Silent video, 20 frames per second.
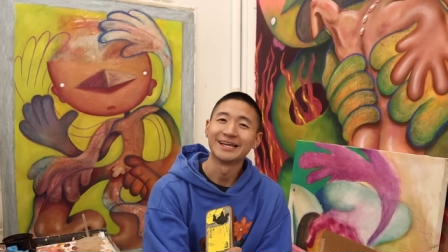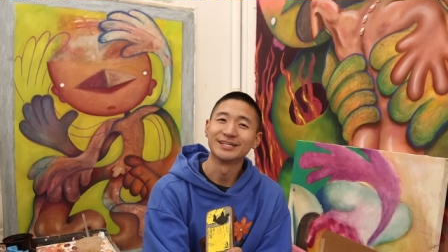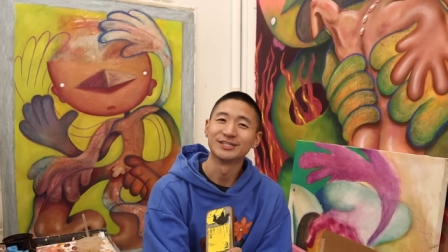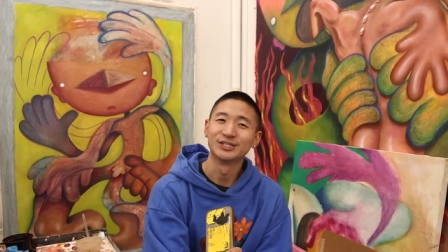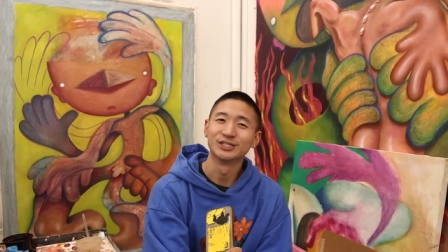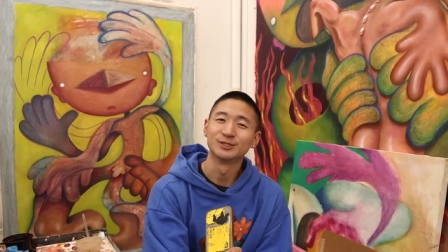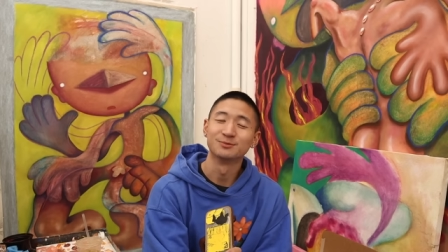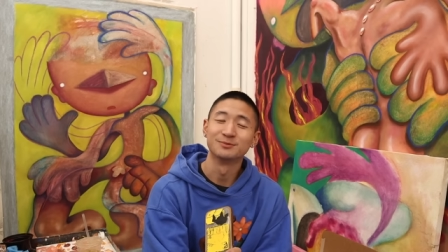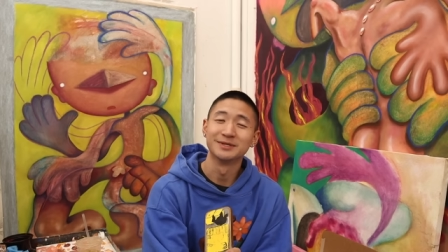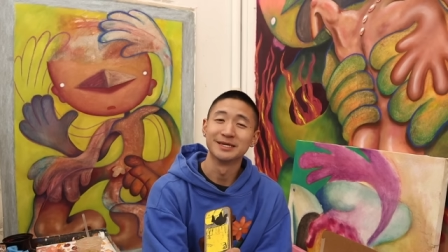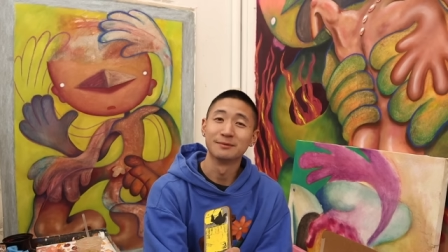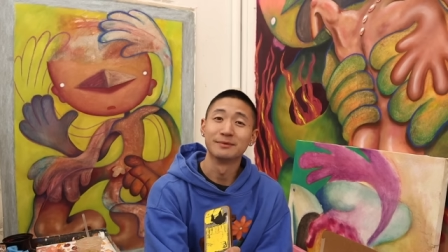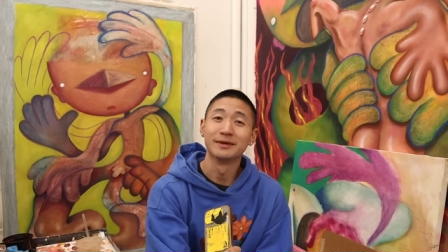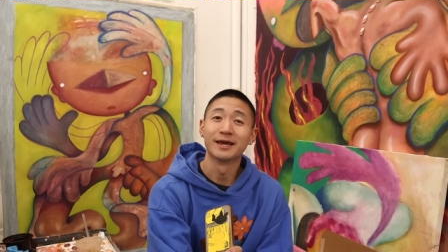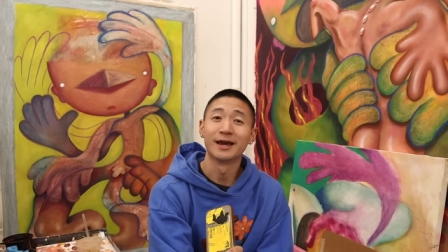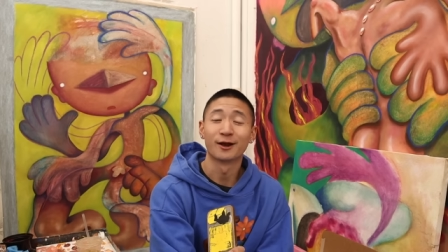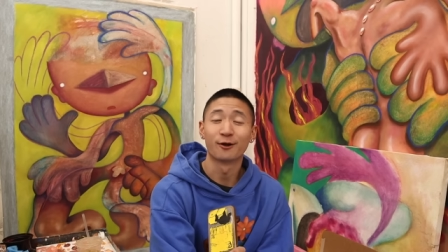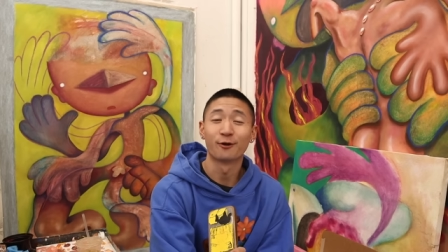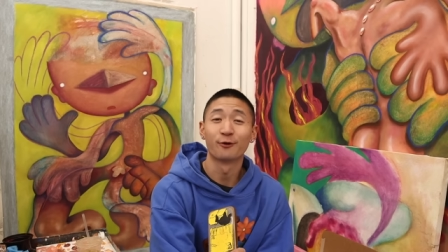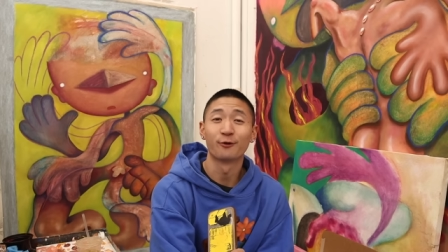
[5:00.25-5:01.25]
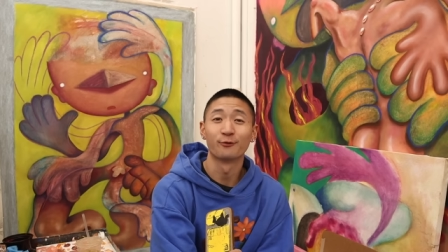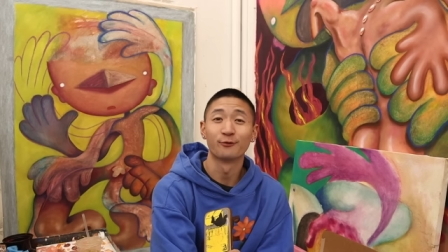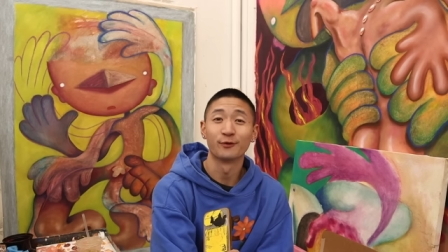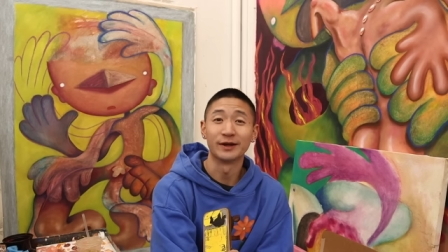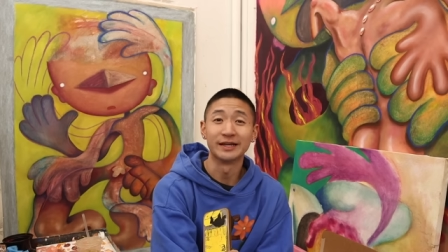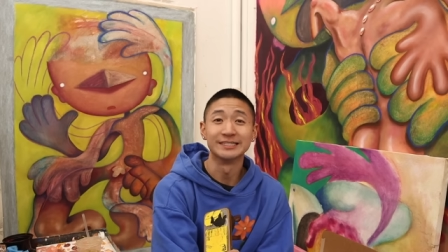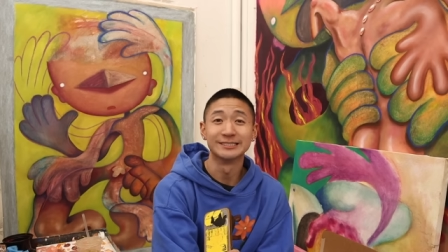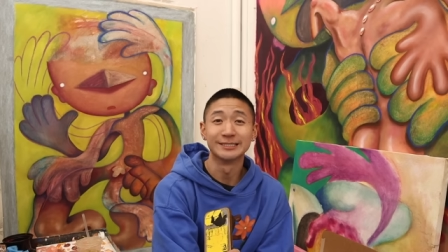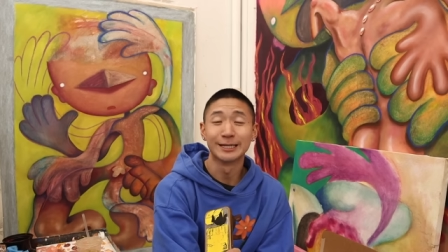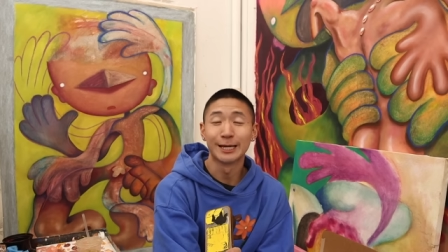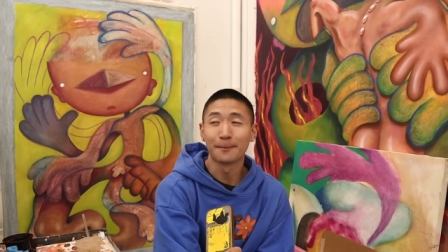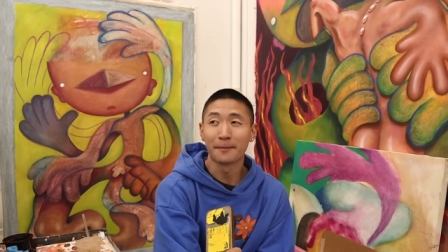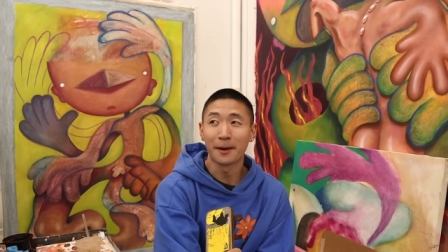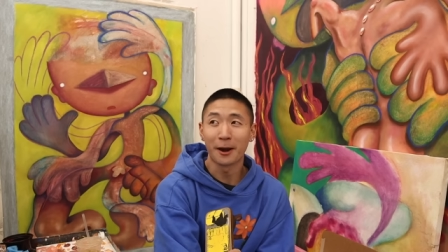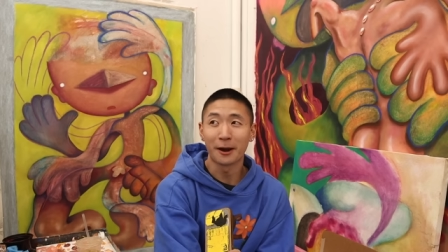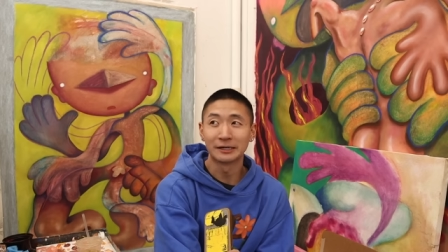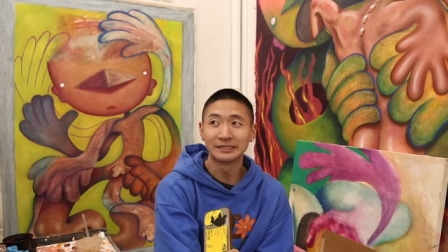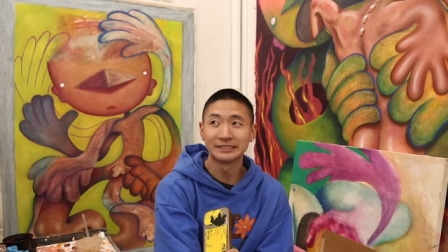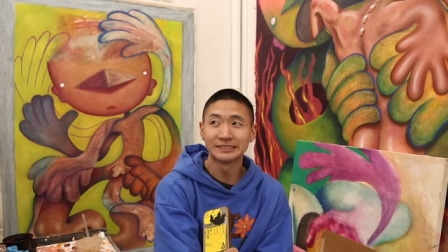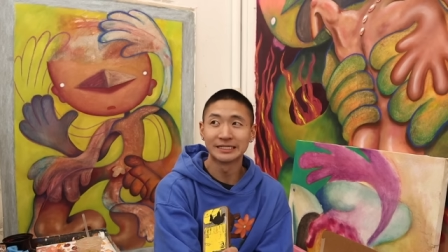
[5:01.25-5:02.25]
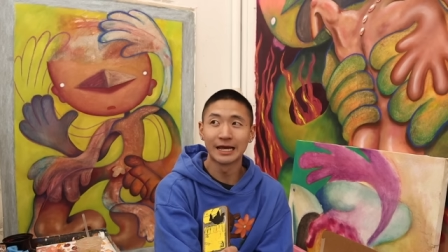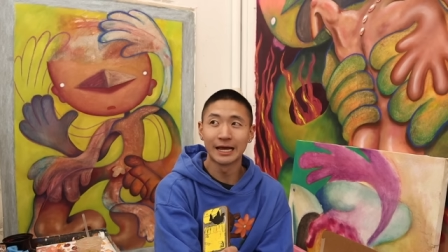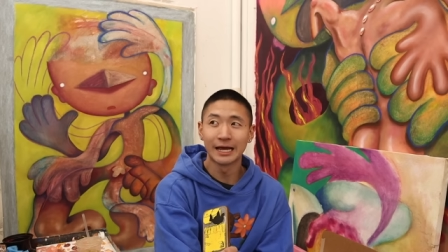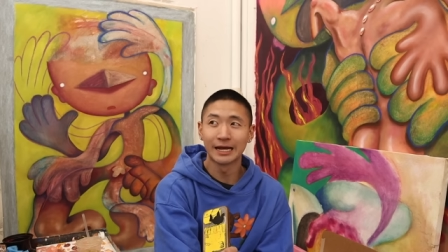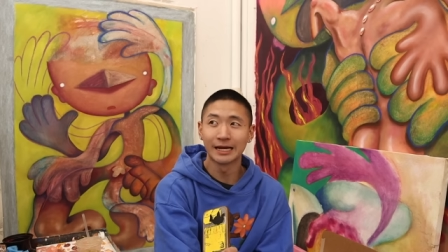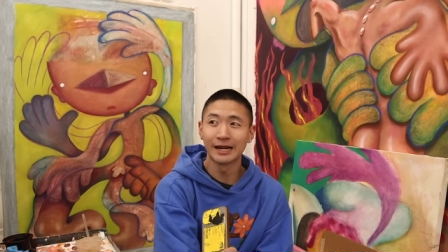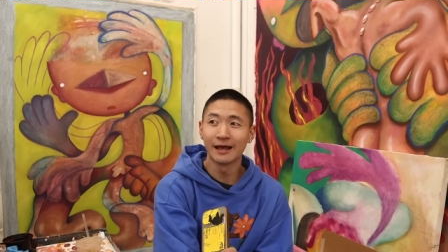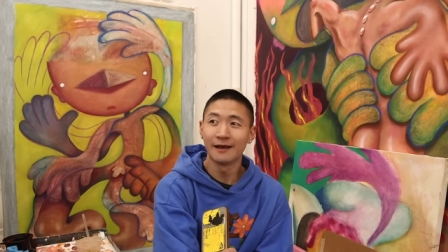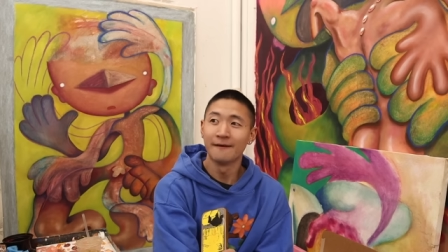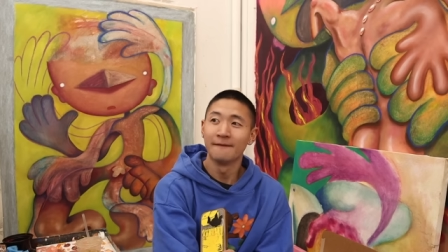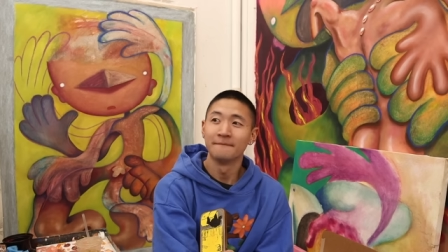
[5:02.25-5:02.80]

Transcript: it's just me being a crazy person